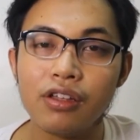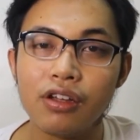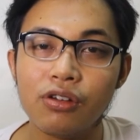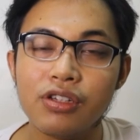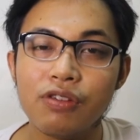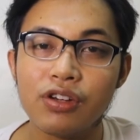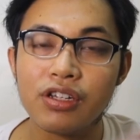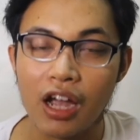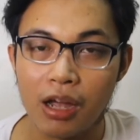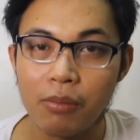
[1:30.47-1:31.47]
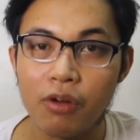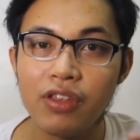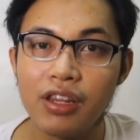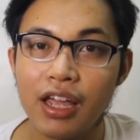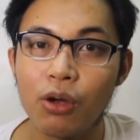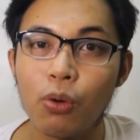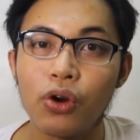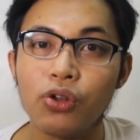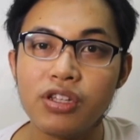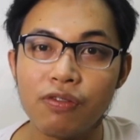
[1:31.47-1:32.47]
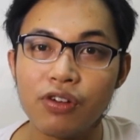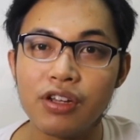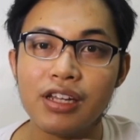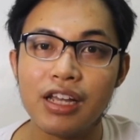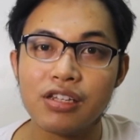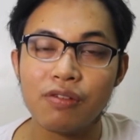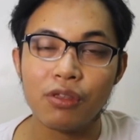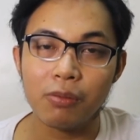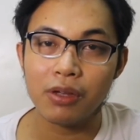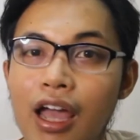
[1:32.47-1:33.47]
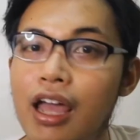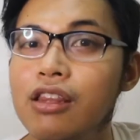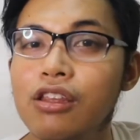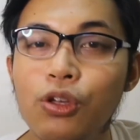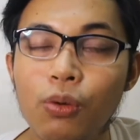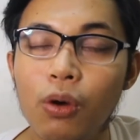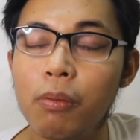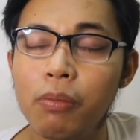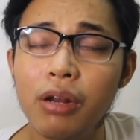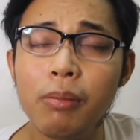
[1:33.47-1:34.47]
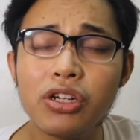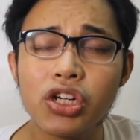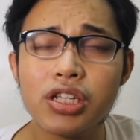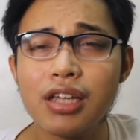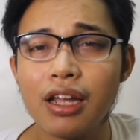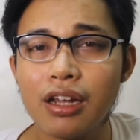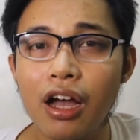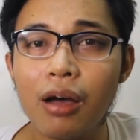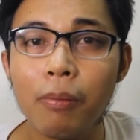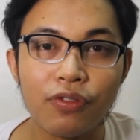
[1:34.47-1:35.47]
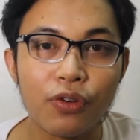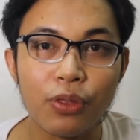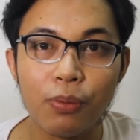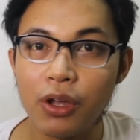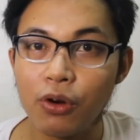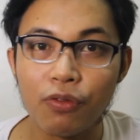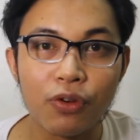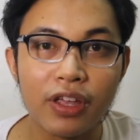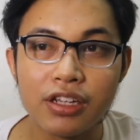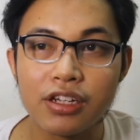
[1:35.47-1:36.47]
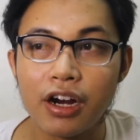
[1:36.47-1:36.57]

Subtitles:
on different time of the day or on different days of the week, and you are pretty much set up for the week or for the entire